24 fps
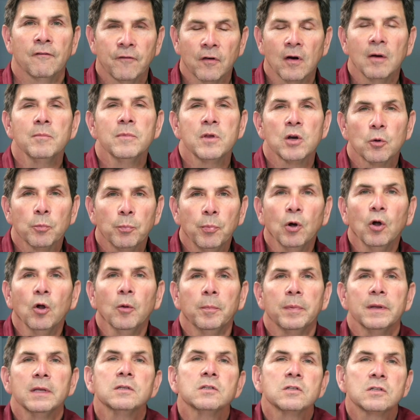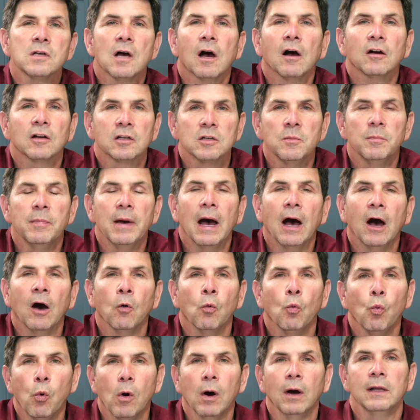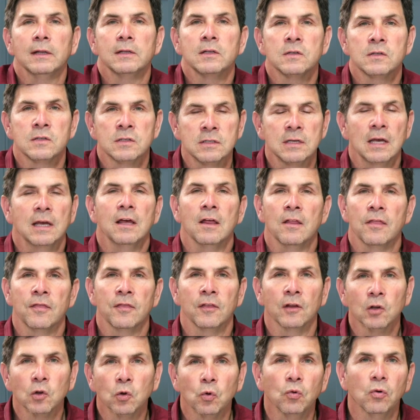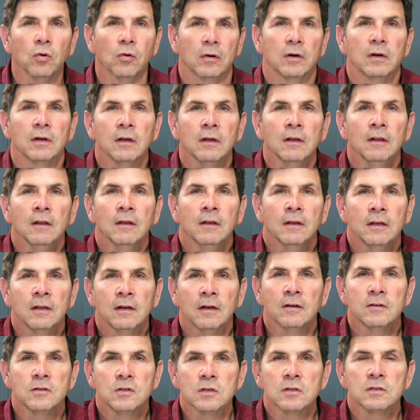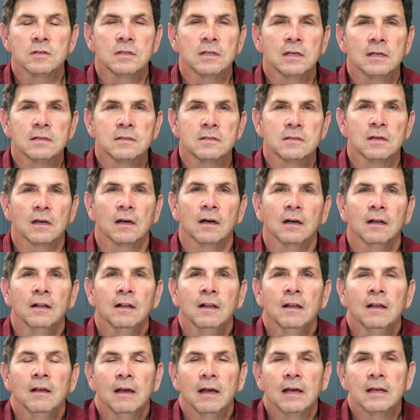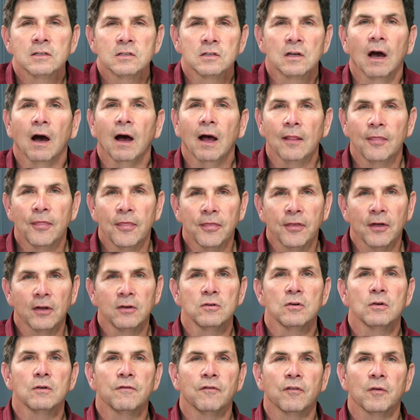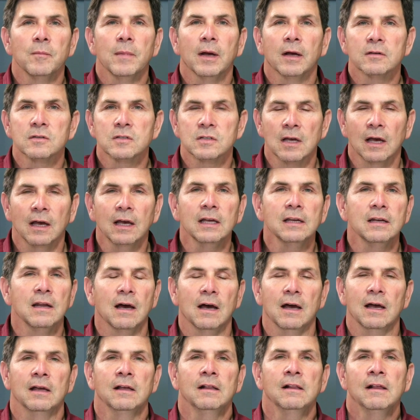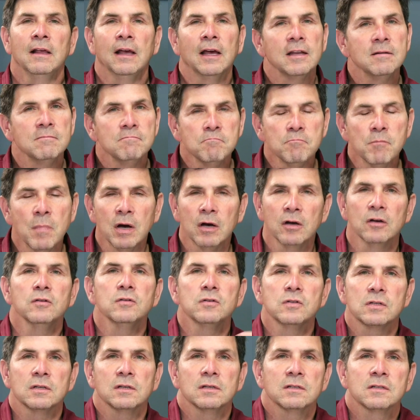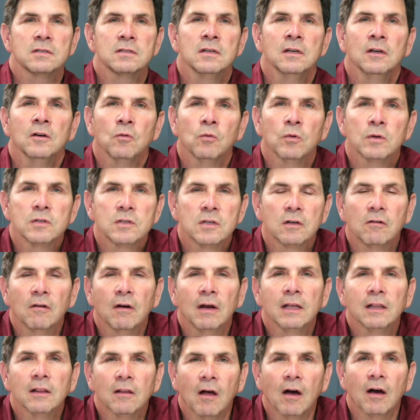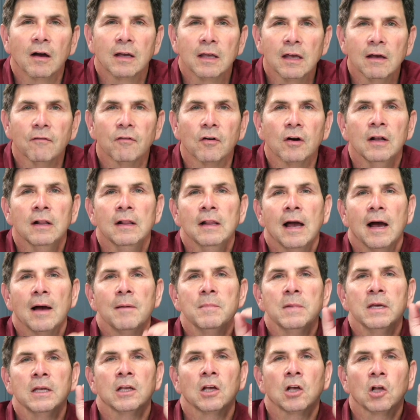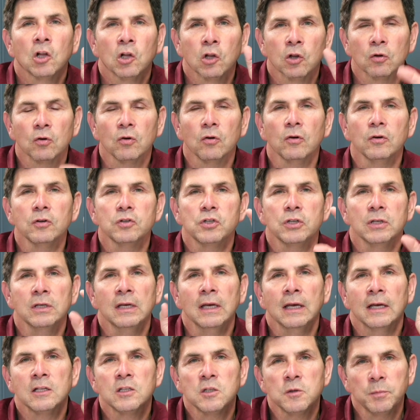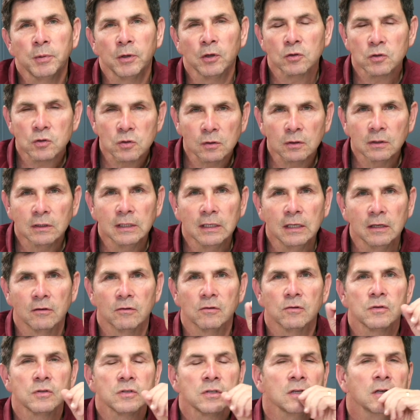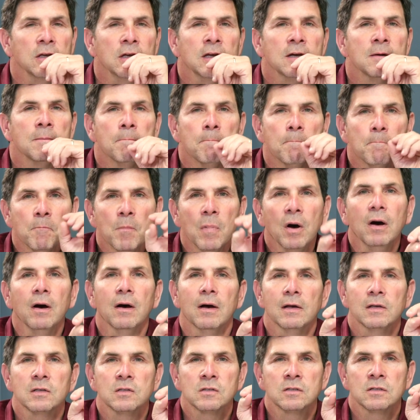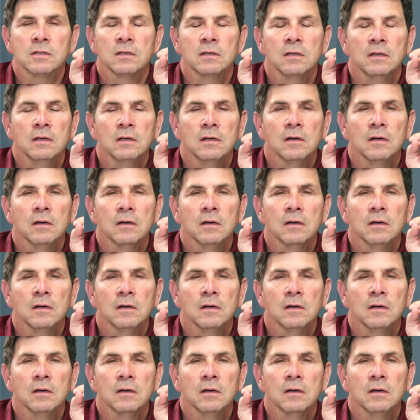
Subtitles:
from their pulpits talked about what saith the Lord. You know, just as God thundered from Mount Sinai and Moses was the great lawgiver. I mean, clergy and spiritual leaders must